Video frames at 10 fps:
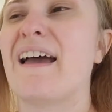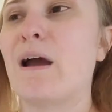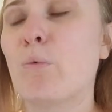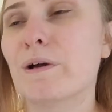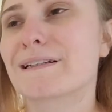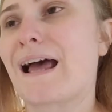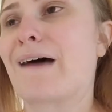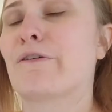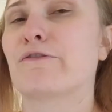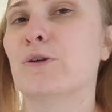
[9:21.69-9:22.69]
And once I
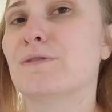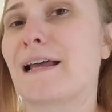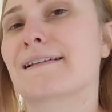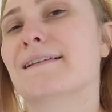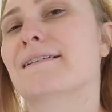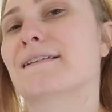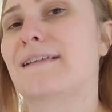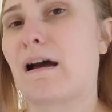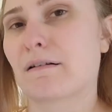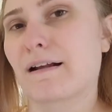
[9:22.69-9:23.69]
have a few sentences
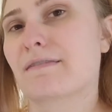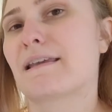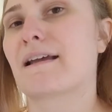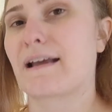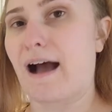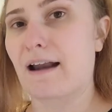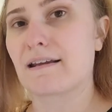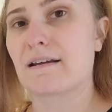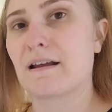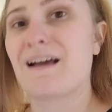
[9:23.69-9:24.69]
down and I think I got
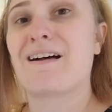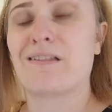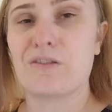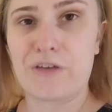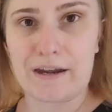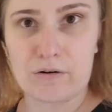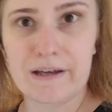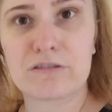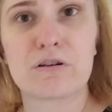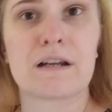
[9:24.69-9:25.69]
it, then I'll
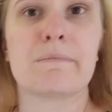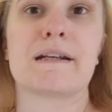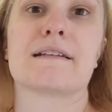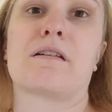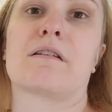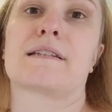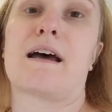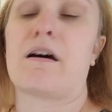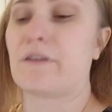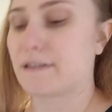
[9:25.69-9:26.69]
hit 30 minutes on
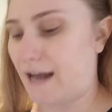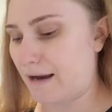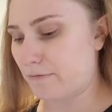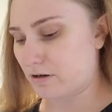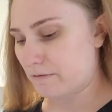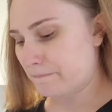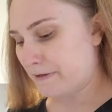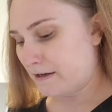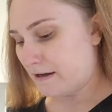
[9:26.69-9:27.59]
the timer